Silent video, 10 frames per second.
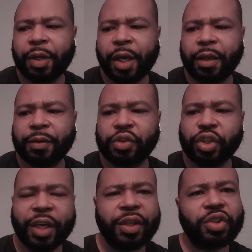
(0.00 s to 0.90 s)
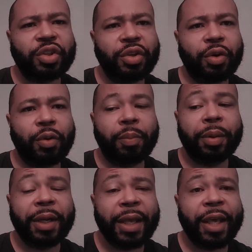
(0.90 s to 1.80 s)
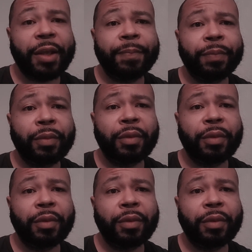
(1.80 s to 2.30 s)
you got to change your play